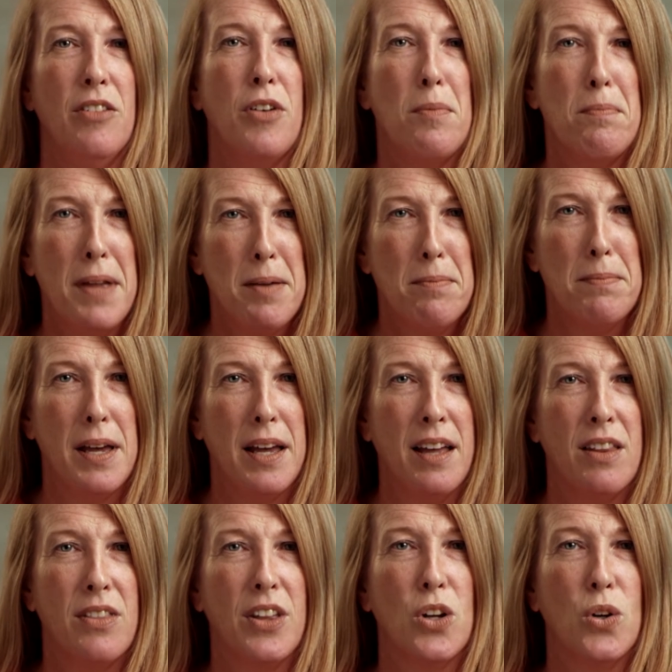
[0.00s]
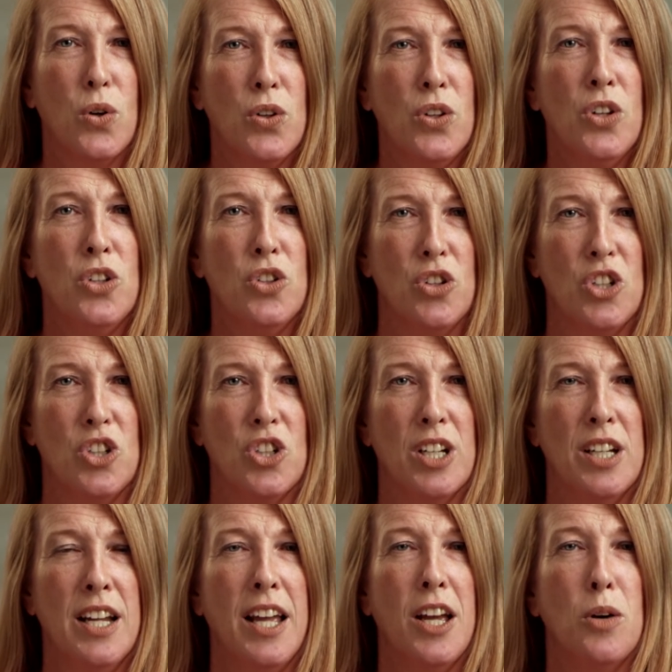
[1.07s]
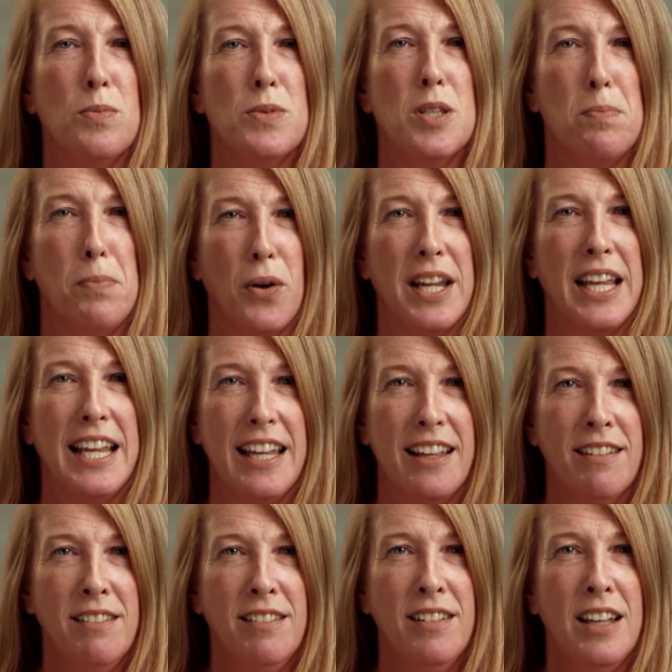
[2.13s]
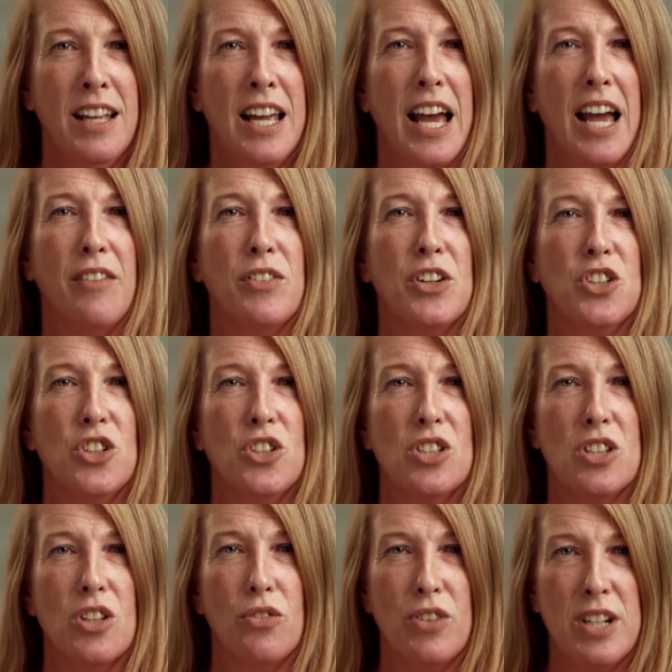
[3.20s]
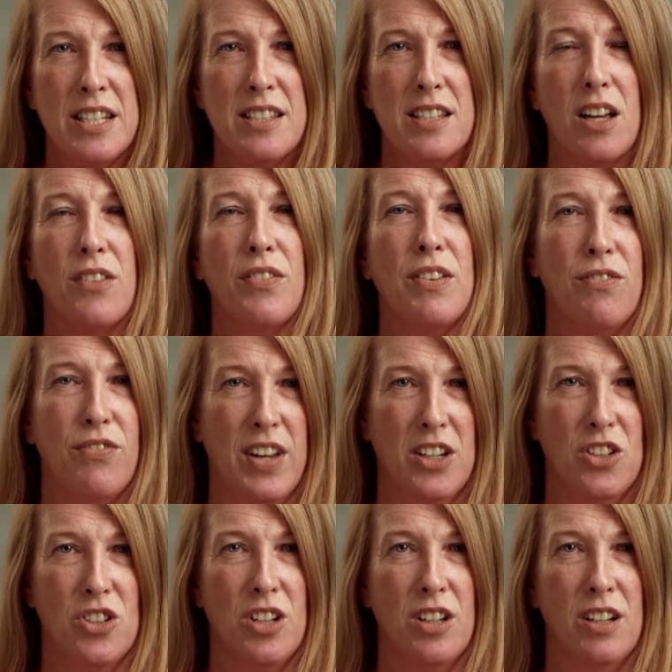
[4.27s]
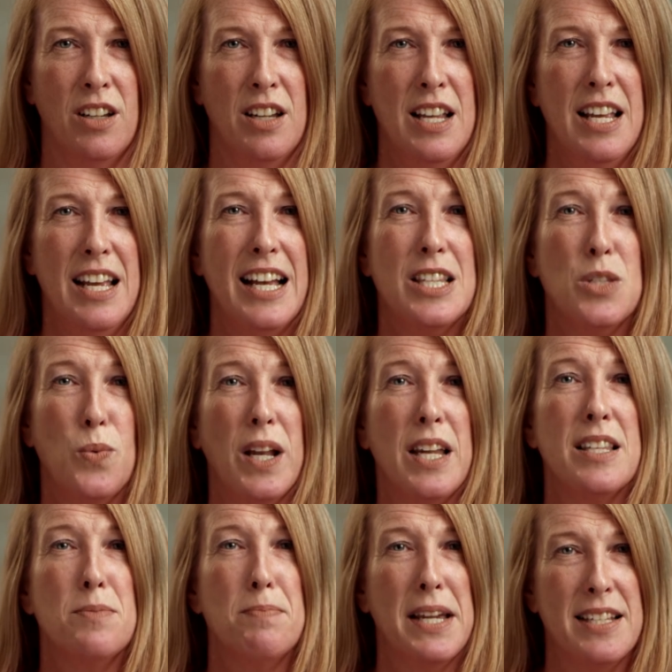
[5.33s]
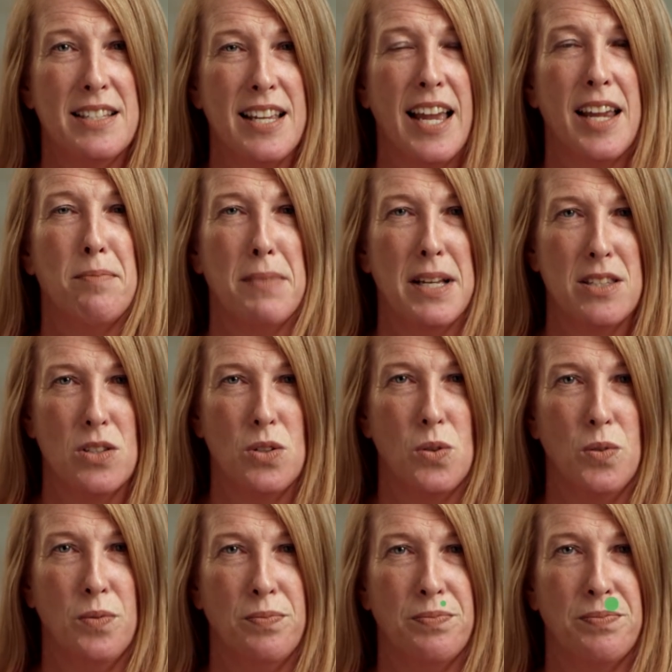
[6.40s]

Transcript: Remember that good nutrition helps the body heal and reduce the risk of infection, as well as maintain muscle.